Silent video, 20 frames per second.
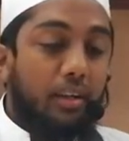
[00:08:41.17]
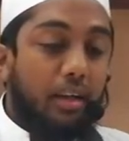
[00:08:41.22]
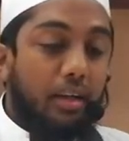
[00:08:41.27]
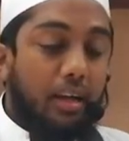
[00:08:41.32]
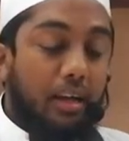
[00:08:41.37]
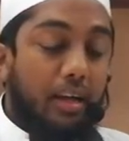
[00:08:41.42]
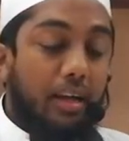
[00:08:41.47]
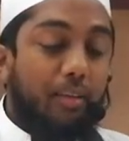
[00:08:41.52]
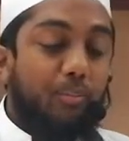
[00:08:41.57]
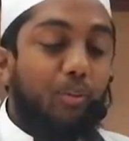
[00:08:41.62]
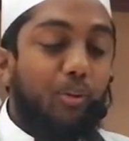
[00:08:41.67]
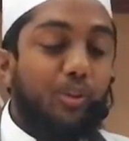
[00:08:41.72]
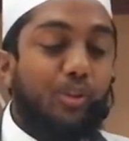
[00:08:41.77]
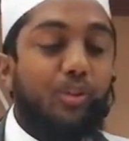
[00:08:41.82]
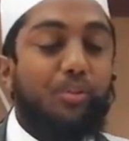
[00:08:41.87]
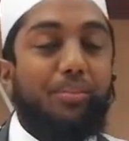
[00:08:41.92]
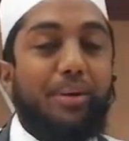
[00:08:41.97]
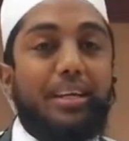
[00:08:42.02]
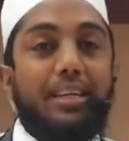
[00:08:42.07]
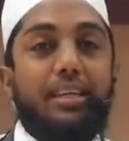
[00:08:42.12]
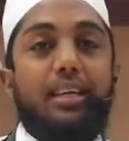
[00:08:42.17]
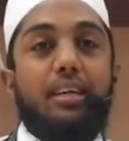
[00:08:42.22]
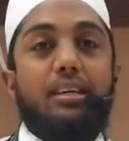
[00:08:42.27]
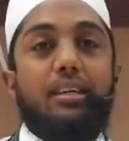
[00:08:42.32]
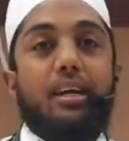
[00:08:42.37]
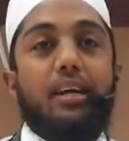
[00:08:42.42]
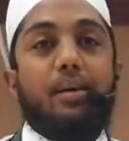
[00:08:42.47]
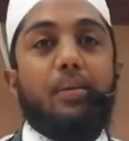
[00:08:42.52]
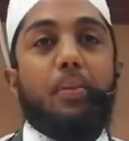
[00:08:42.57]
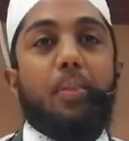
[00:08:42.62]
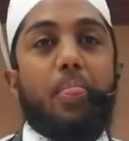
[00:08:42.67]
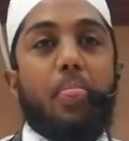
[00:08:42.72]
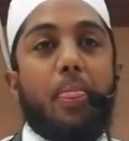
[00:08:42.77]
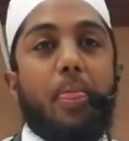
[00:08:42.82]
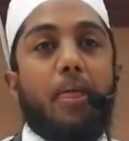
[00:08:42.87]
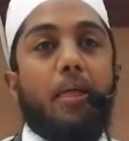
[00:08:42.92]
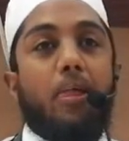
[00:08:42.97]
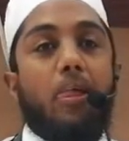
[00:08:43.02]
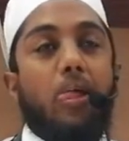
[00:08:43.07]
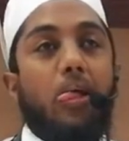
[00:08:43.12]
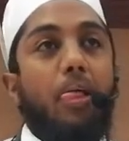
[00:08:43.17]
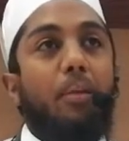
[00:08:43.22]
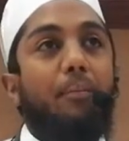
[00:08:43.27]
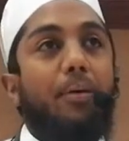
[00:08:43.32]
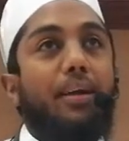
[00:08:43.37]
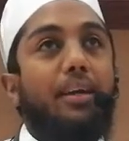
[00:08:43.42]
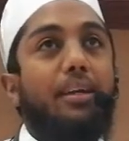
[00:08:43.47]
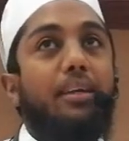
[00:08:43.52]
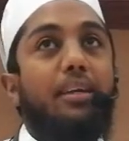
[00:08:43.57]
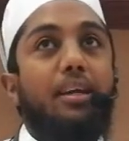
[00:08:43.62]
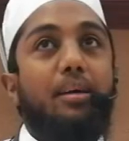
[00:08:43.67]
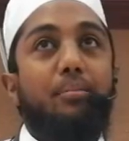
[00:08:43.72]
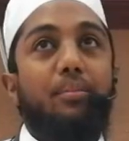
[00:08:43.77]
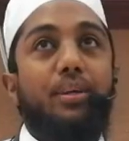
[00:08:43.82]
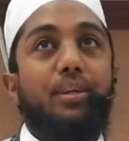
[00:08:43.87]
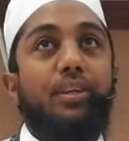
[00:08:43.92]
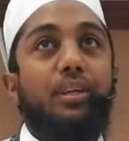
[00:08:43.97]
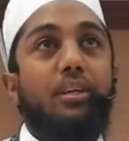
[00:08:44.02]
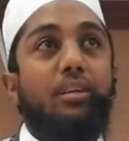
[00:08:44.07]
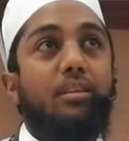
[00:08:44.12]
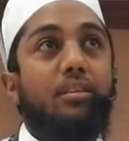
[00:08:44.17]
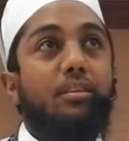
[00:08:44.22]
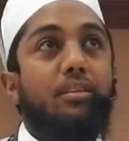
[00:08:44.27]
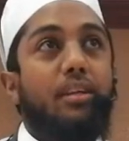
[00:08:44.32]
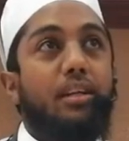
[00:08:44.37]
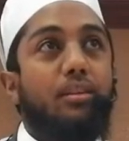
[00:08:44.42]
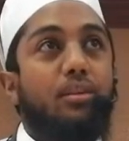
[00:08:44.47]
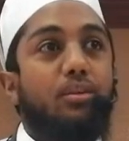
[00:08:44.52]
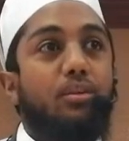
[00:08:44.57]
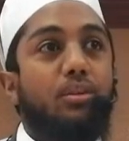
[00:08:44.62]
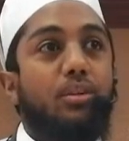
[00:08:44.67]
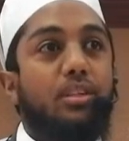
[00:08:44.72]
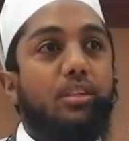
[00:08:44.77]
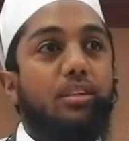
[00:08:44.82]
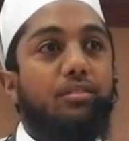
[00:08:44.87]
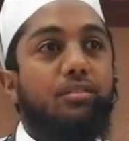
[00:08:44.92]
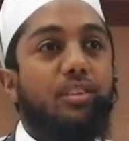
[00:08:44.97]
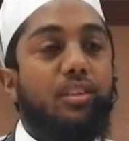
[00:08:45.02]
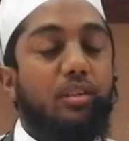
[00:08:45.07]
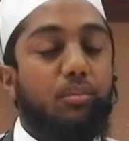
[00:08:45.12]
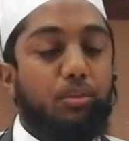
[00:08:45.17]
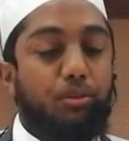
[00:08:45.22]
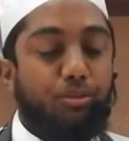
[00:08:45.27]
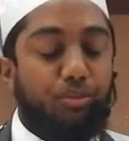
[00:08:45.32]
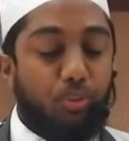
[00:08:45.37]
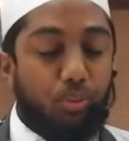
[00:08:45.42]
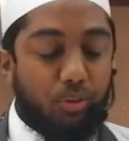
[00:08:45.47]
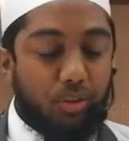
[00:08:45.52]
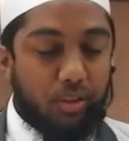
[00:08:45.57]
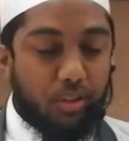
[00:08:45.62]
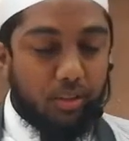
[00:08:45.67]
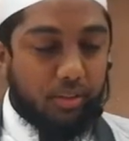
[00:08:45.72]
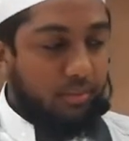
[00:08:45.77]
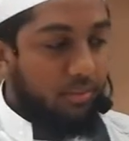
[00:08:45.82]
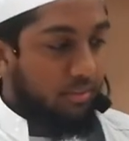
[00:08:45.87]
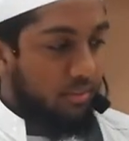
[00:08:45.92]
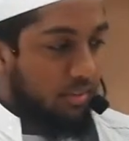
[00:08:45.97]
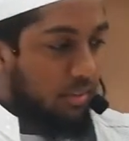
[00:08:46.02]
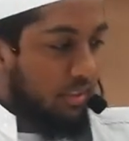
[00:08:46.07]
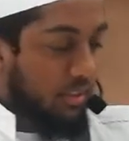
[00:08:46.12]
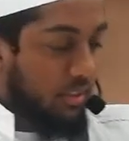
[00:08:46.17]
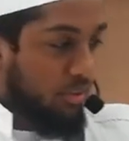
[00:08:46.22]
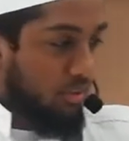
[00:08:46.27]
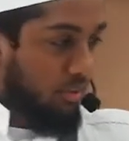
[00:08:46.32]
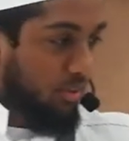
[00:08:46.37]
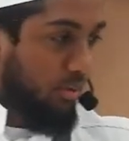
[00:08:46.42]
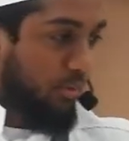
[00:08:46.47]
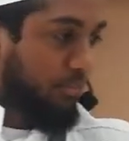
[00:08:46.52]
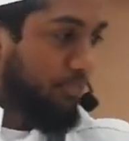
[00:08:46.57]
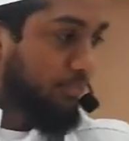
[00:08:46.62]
Also Makiyah. Makiyah meaning that it was revealed before the Hijrah.